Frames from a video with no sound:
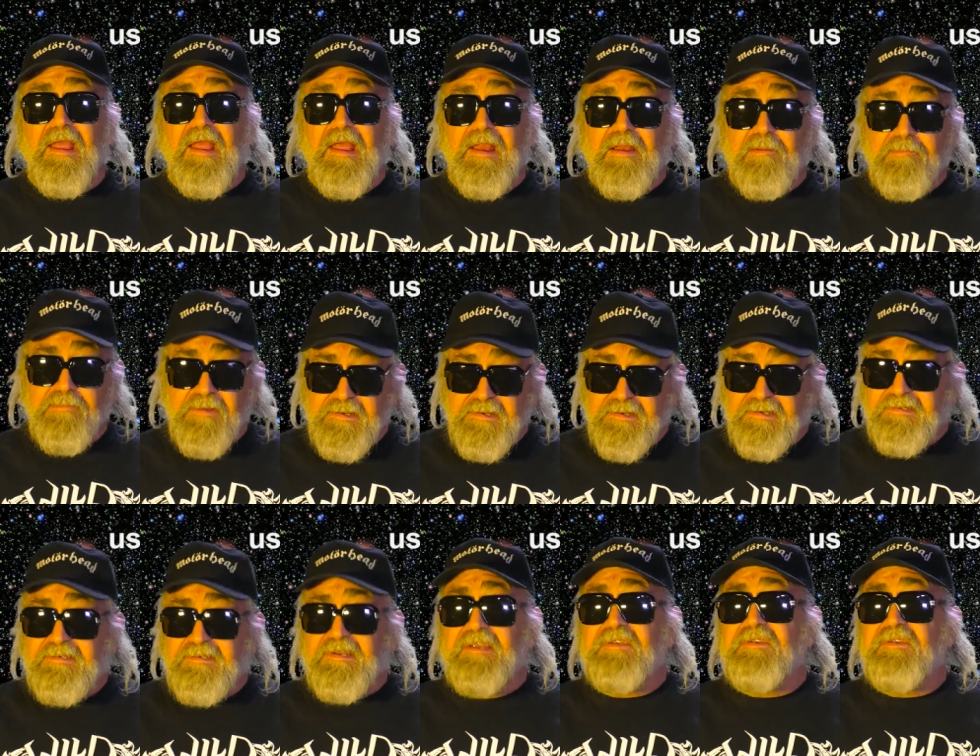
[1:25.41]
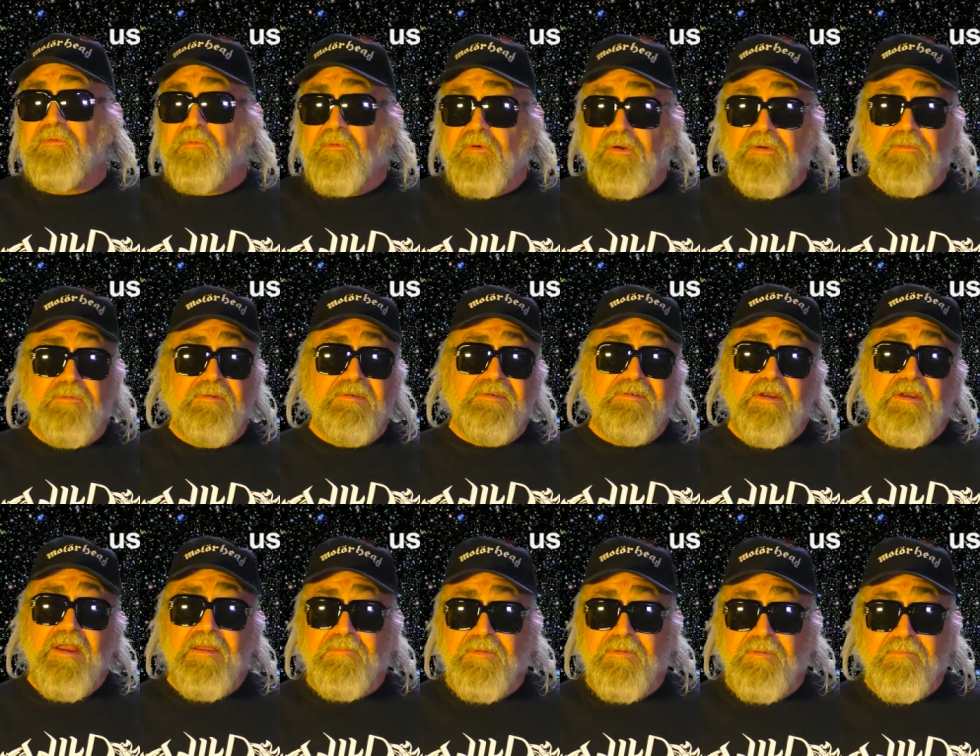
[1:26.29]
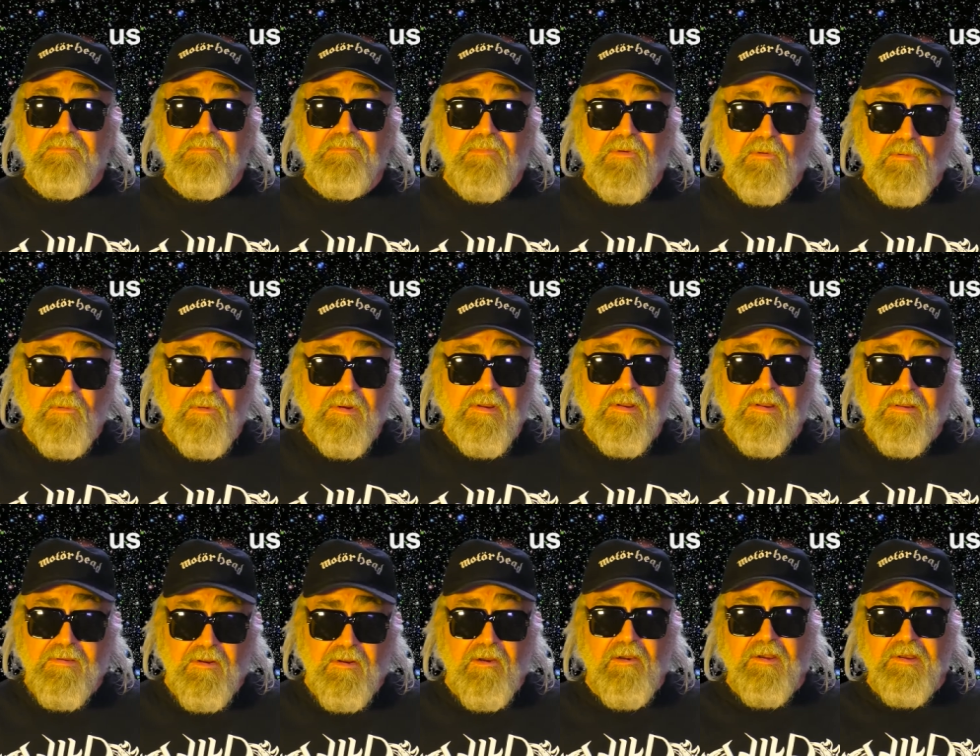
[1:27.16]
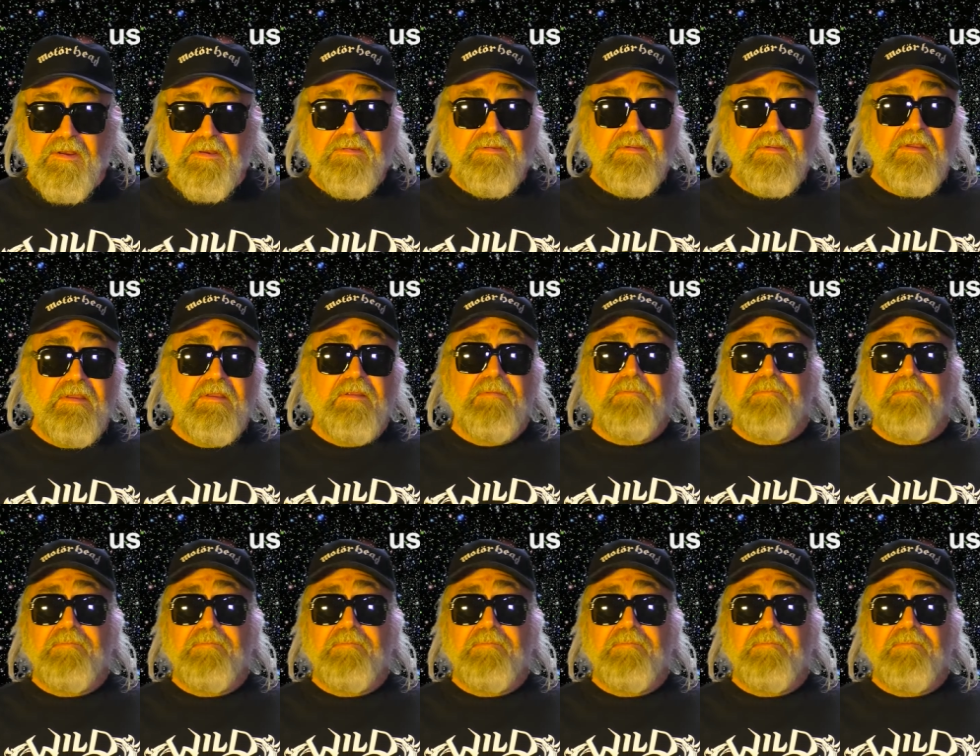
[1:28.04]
and a bunch of session work with shrapnel artists.